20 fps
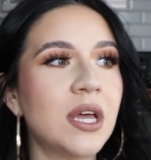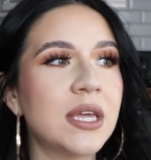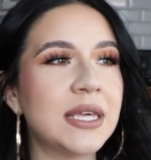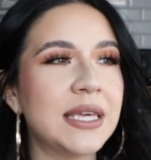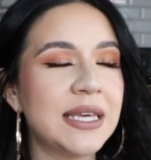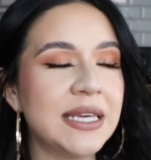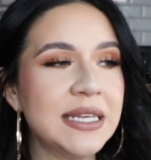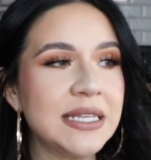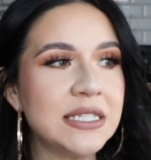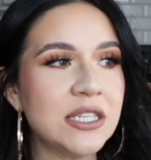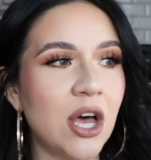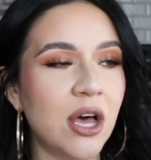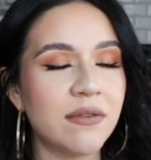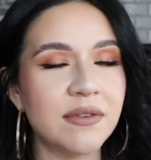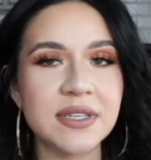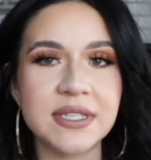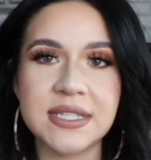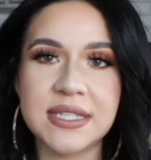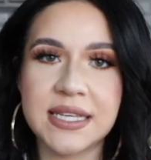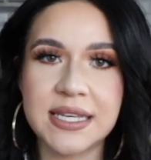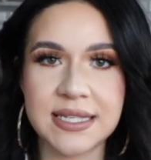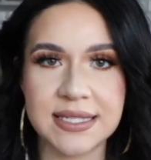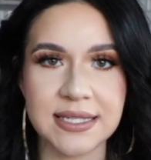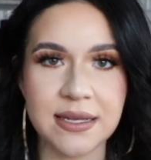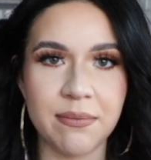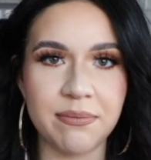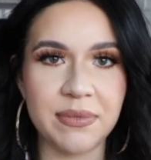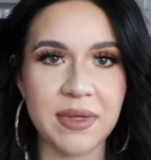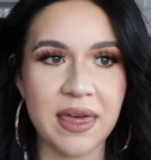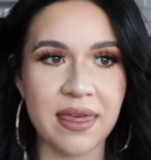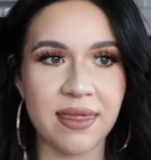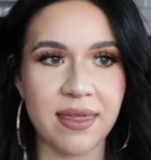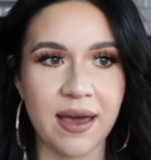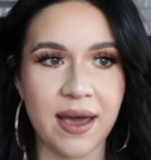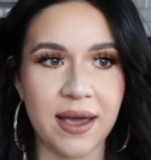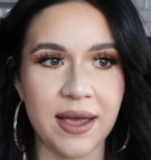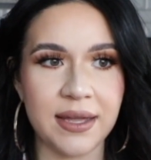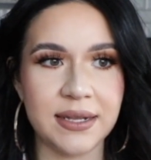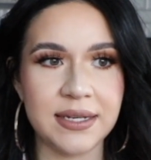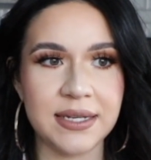kids obviously is something
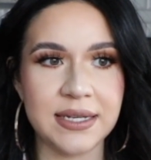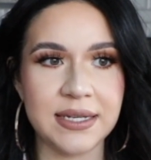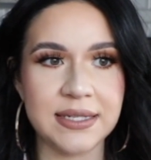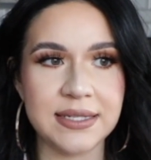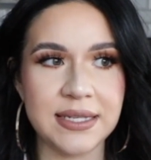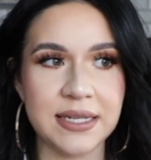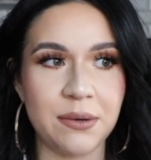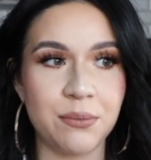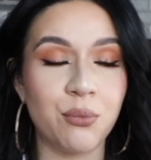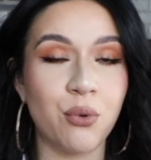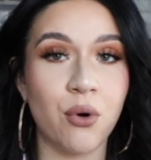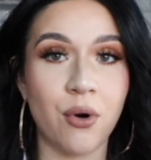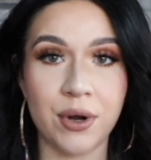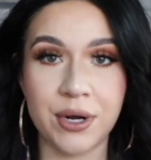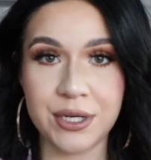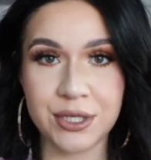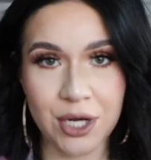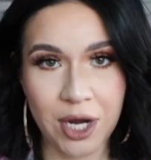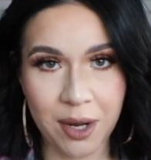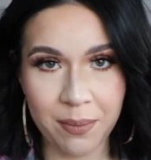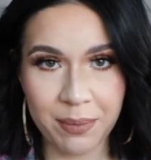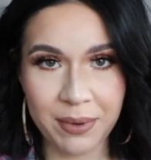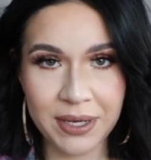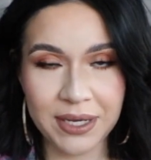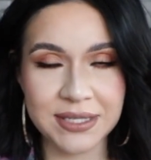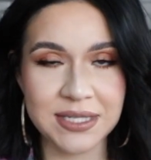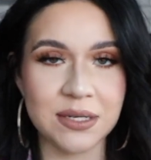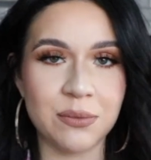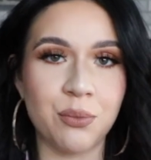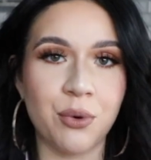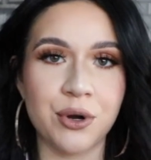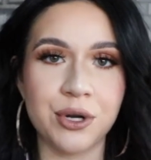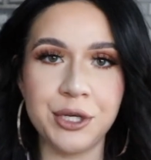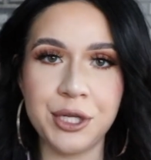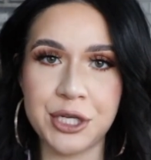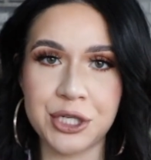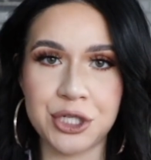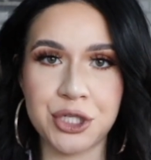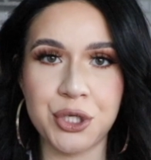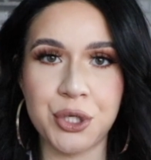that is an important topic. It's an
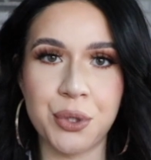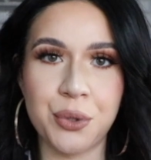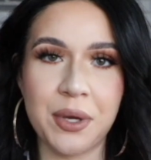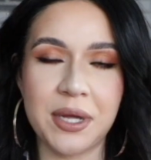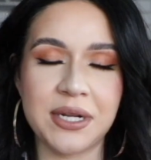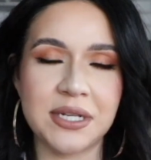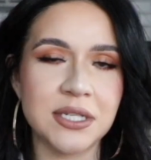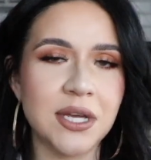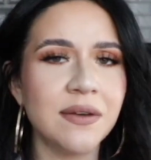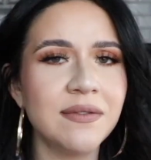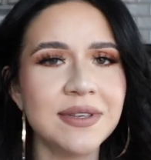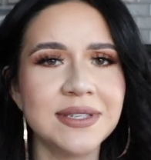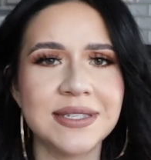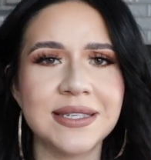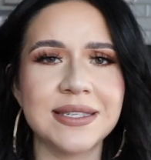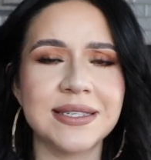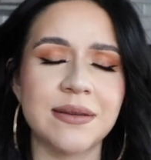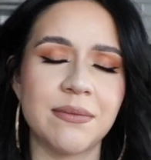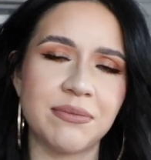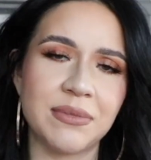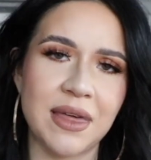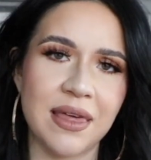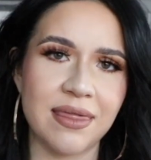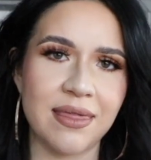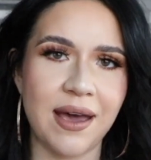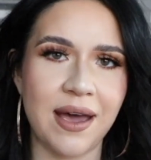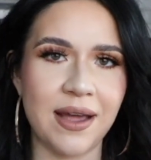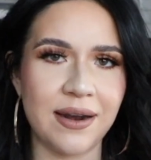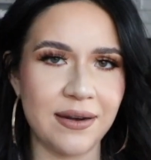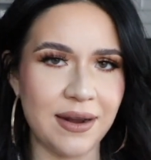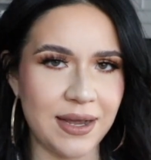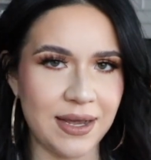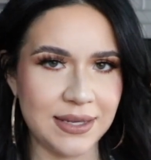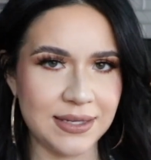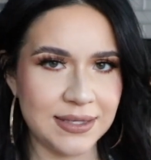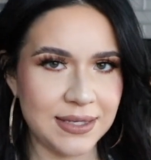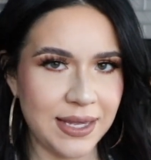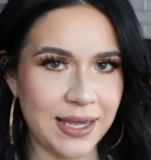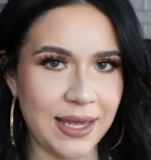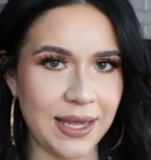important issue, and it's obviously something that
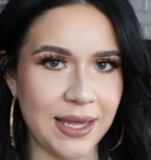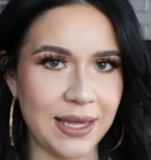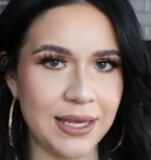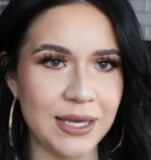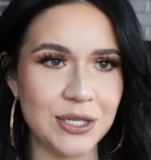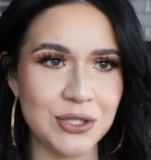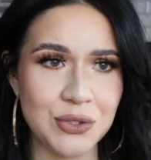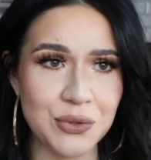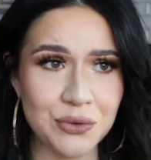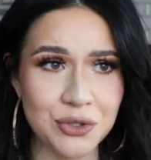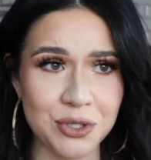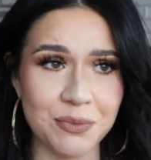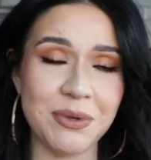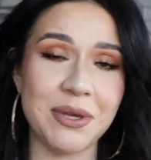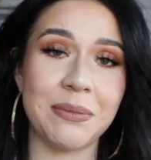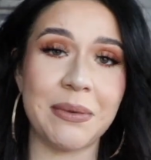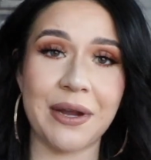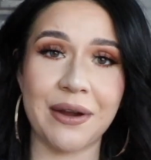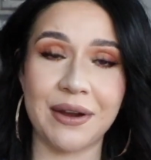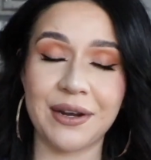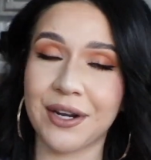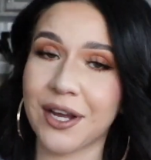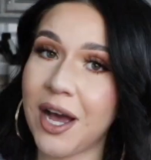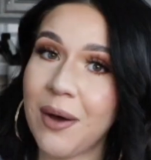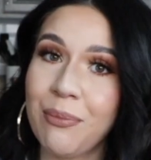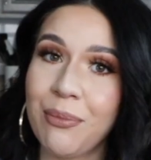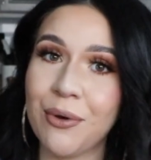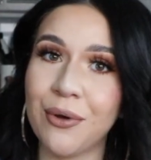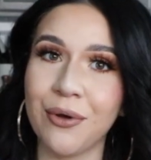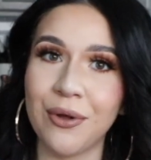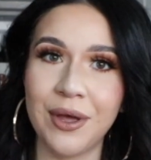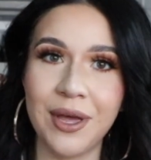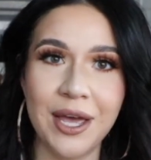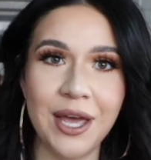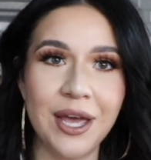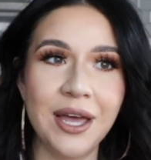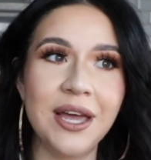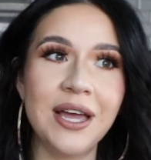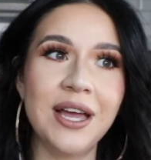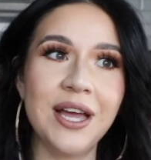as a soon-to-be married couple,
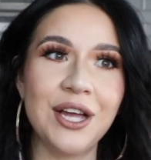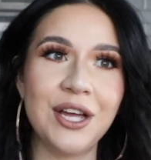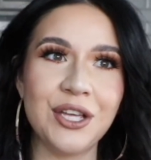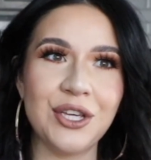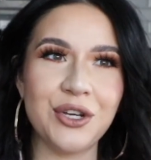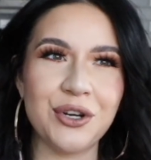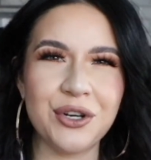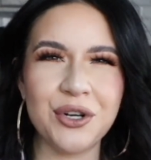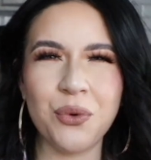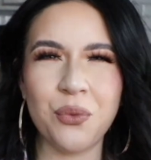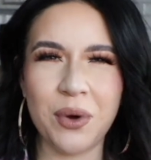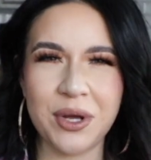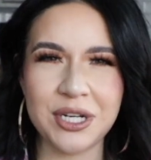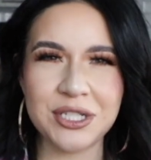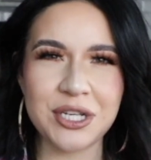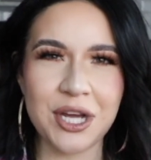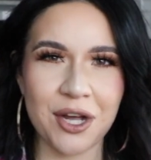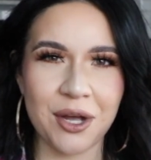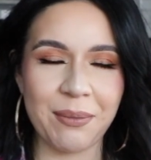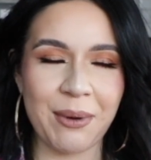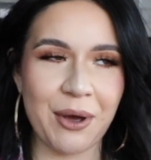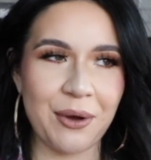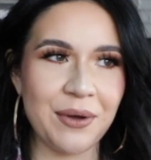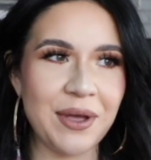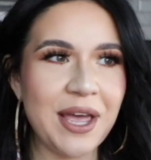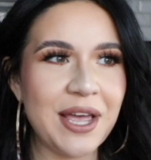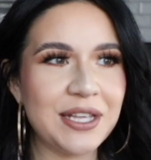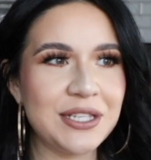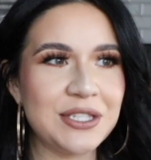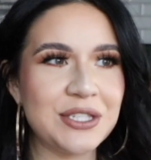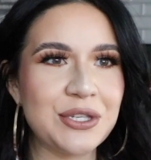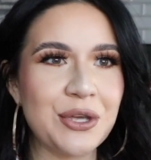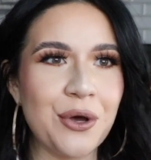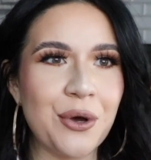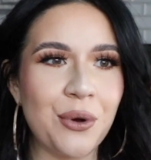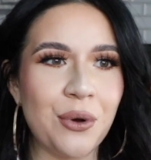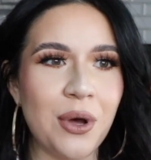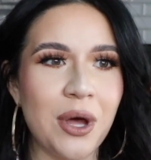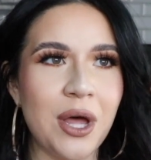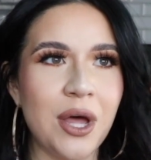you're gonna want to talk about. And
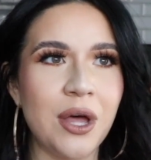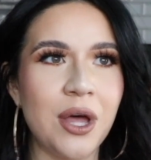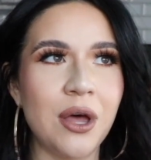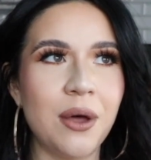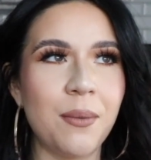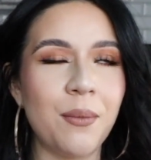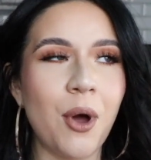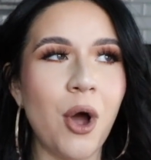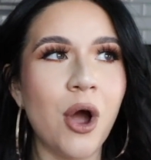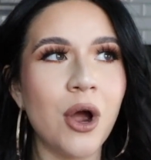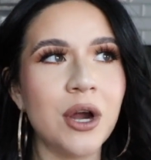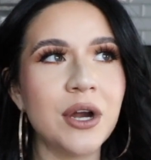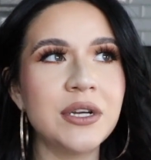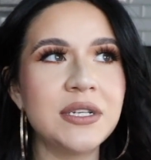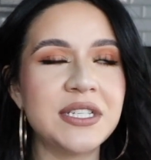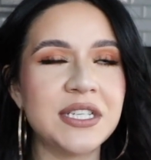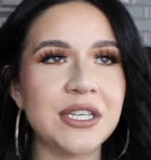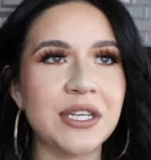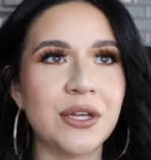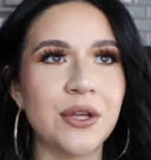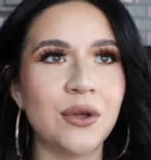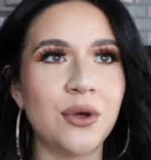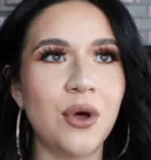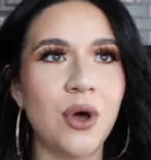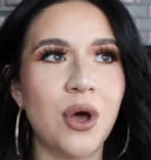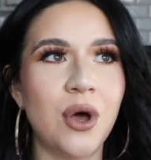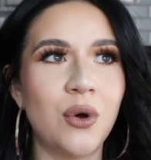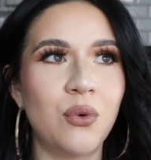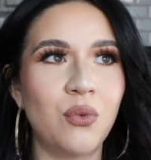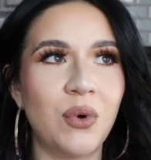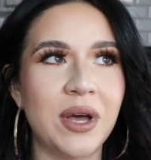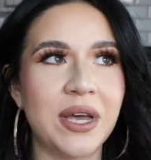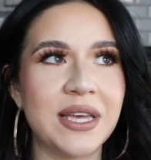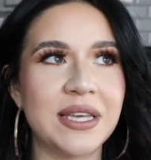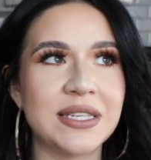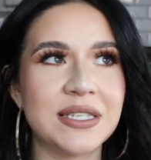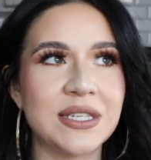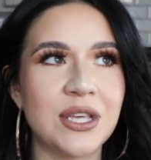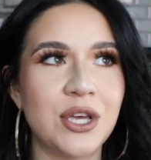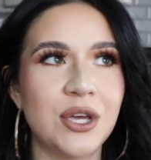so our deal
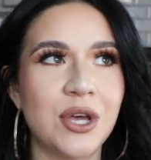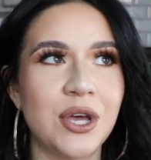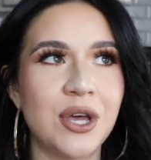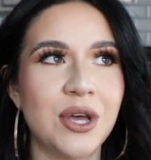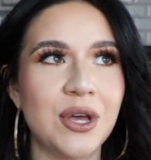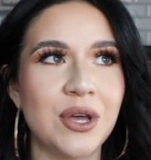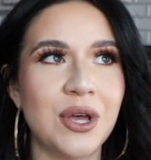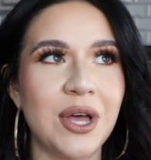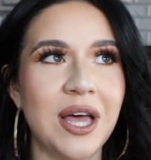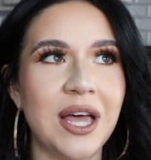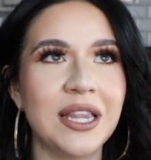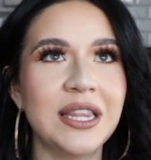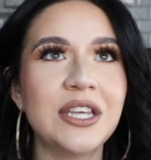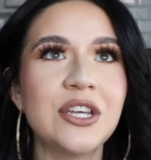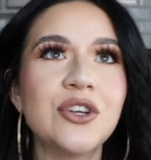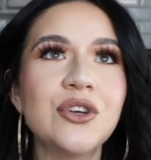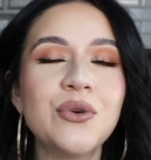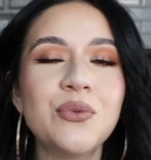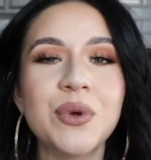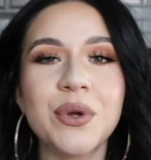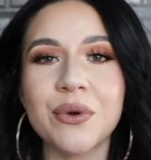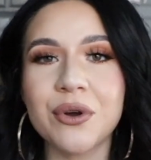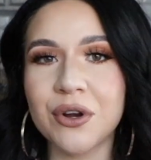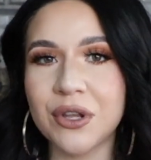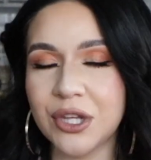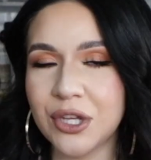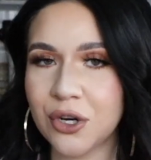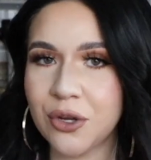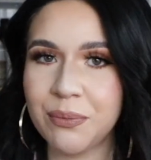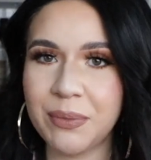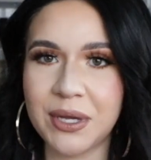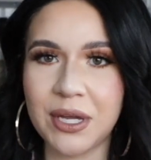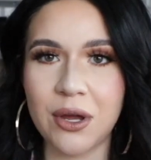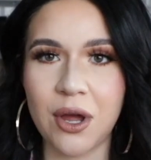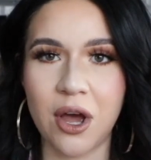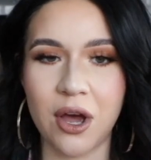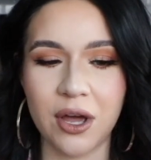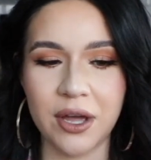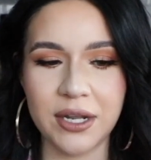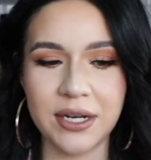was we were a little bit
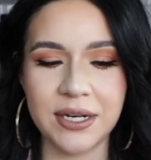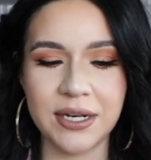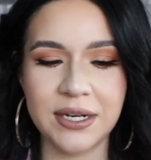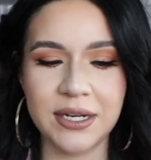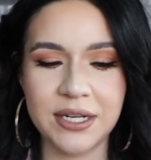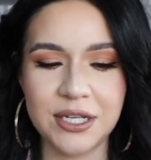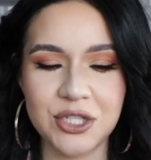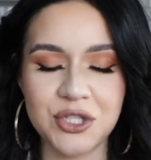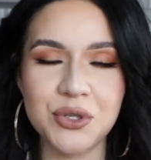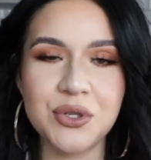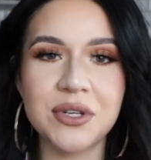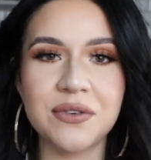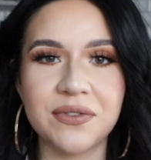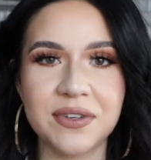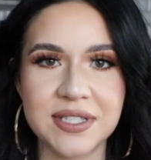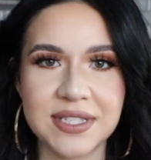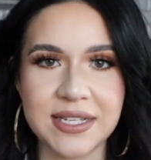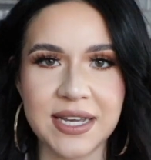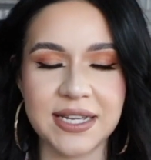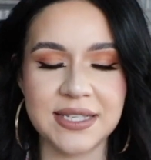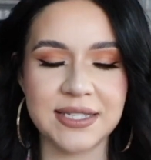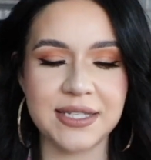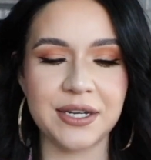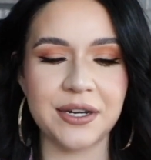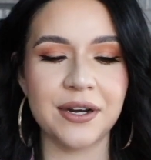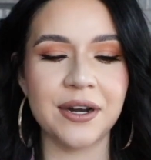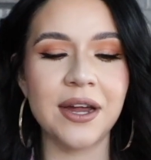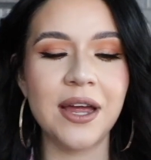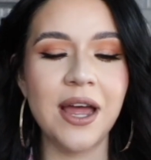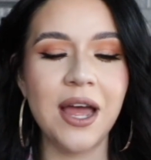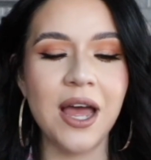on two different sides here.